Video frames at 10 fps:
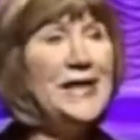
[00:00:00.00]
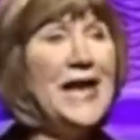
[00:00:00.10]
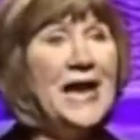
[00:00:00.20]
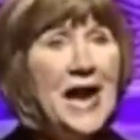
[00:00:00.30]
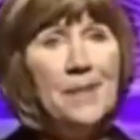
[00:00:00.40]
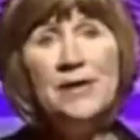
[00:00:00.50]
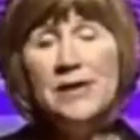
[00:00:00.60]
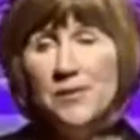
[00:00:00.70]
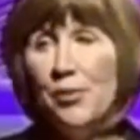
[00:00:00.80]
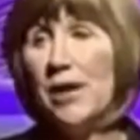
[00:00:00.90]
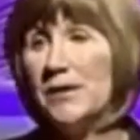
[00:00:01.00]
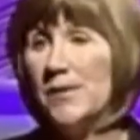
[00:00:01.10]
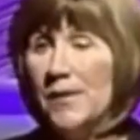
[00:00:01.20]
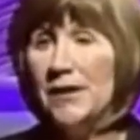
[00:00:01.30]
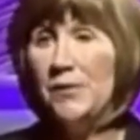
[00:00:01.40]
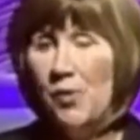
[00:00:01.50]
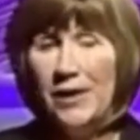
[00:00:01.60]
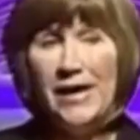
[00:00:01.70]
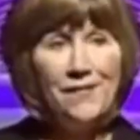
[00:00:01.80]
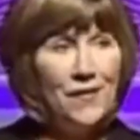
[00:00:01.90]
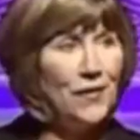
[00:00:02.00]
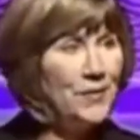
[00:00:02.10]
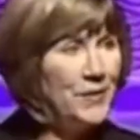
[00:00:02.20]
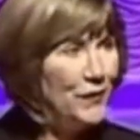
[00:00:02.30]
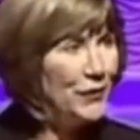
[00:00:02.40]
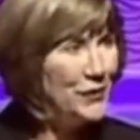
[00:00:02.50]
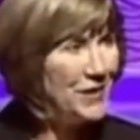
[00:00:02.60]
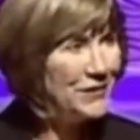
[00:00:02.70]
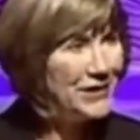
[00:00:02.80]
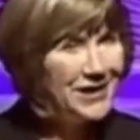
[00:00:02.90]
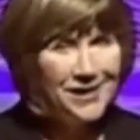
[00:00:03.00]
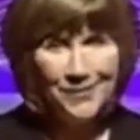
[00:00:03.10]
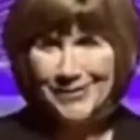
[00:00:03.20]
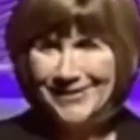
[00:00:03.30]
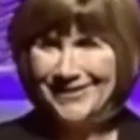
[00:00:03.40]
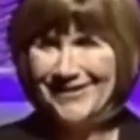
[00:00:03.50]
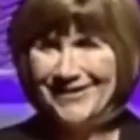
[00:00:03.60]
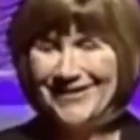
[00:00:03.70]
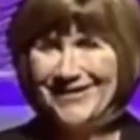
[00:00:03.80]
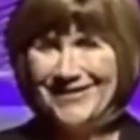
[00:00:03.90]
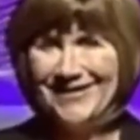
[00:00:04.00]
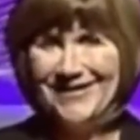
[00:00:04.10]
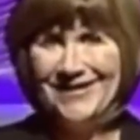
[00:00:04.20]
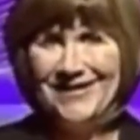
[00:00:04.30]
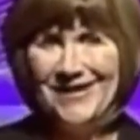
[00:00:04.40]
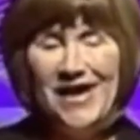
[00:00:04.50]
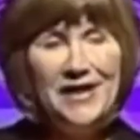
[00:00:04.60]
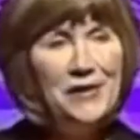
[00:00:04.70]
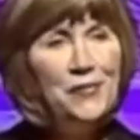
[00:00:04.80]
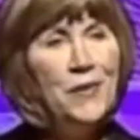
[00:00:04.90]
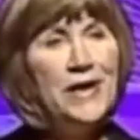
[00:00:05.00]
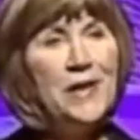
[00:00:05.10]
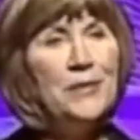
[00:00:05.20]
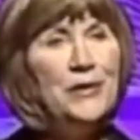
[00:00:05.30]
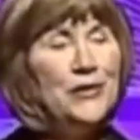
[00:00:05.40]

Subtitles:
that happens approximately 1.5 hours before you have to get up. And then you wake up and you're